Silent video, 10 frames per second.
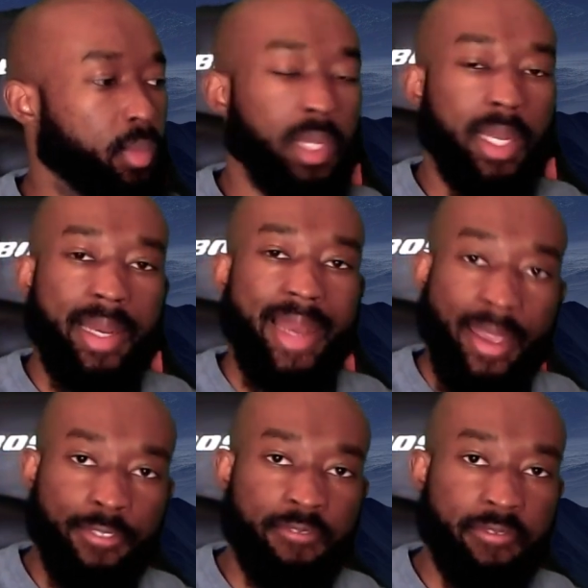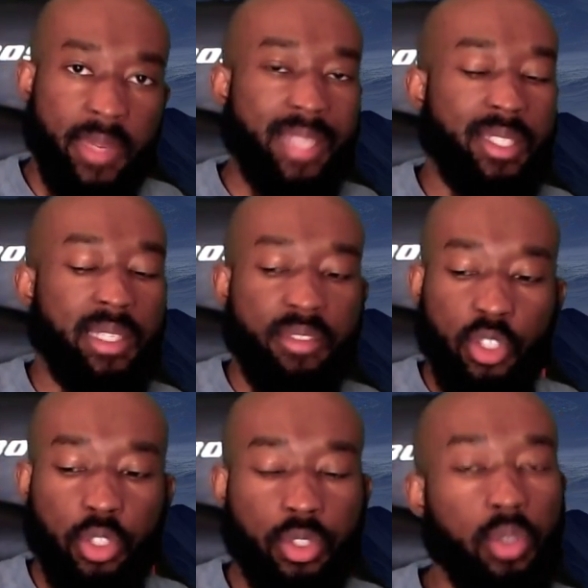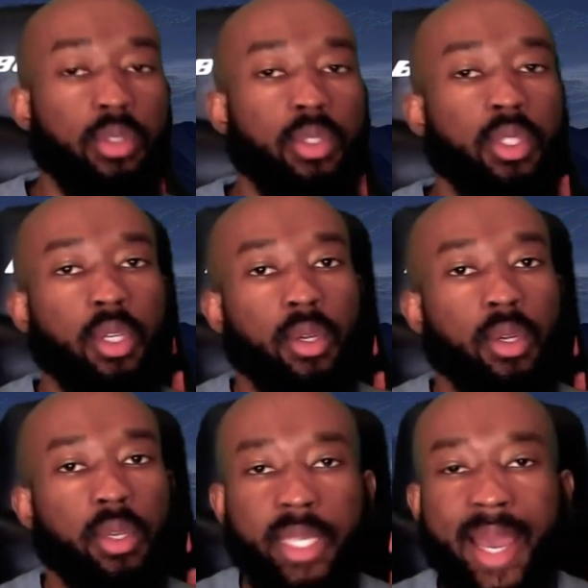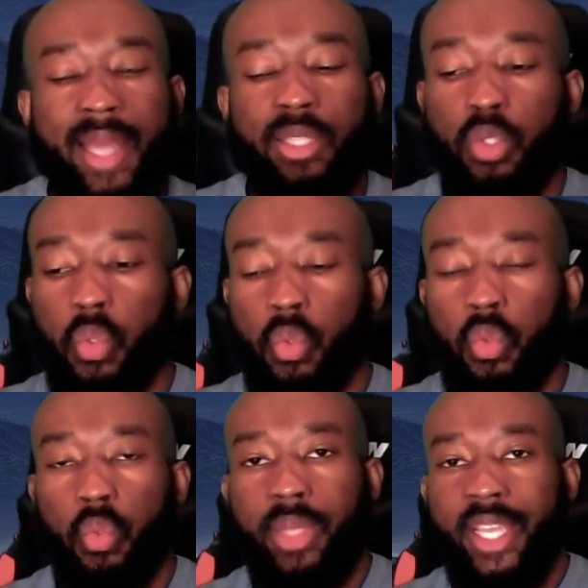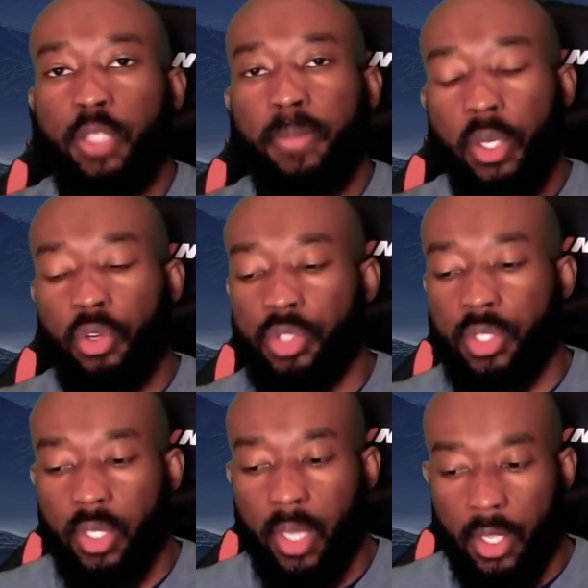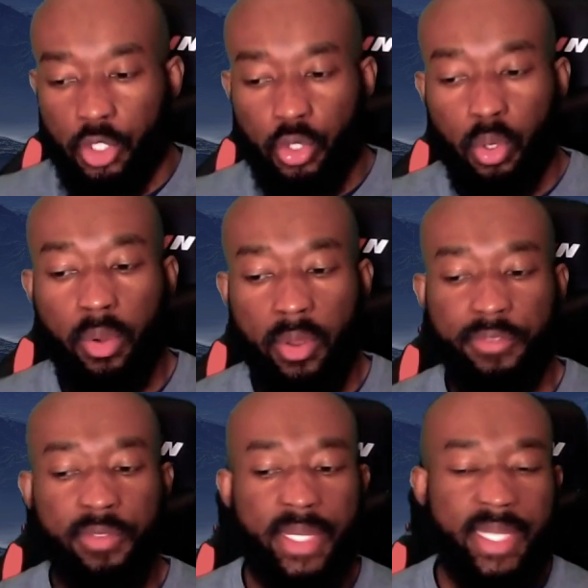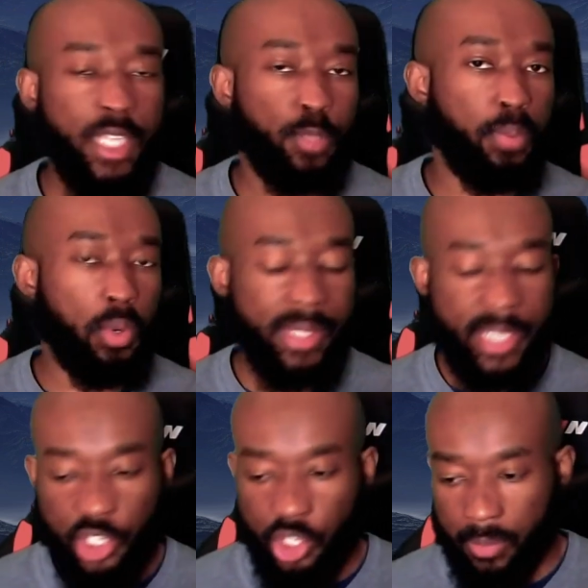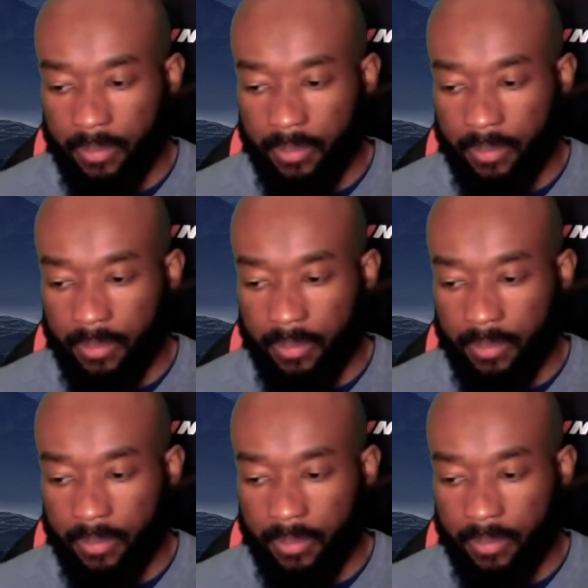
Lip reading: life as a living soul, he had to experience a sort of despoliation.